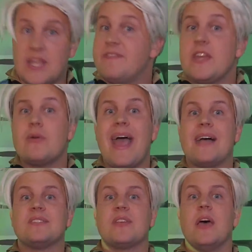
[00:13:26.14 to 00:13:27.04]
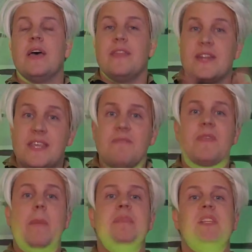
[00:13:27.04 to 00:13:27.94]
If they don't ask, then give
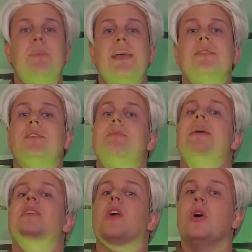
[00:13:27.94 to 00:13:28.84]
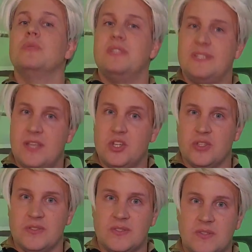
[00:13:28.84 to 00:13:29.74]
them the space to make their own
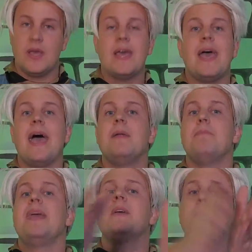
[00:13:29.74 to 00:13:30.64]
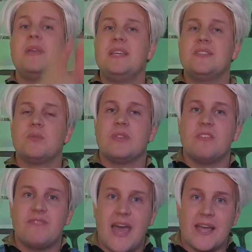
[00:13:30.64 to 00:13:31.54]
decisions. And make peace with the
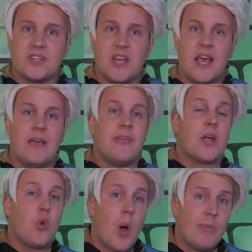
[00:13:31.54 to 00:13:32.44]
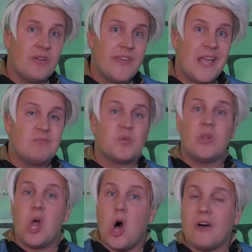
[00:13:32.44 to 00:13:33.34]
fact that cooperative games
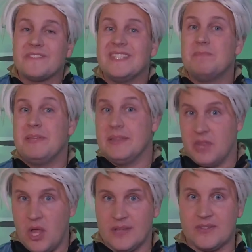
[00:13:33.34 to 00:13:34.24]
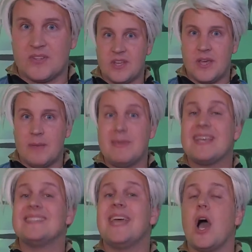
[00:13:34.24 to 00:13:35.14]
will often be lost,
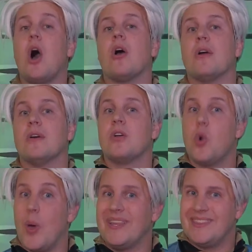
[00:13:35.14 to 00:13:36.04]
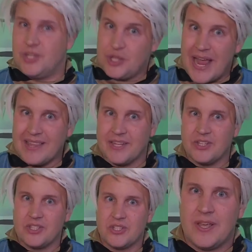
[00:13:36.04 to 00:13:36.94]
because they are quite the
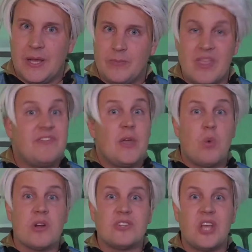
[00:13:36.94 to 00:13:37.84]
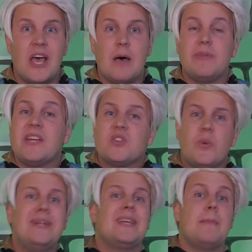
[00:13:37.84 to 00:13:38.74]
challenge. If they weren't, players
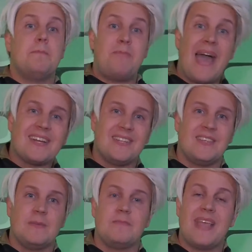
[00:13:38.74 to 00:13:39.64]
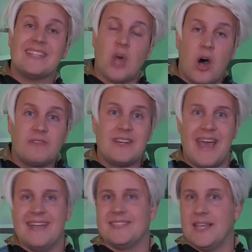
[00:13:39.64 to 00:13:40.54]
wouldn't come back to them as often
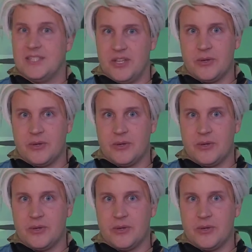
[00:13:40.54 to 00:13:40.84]
as they do.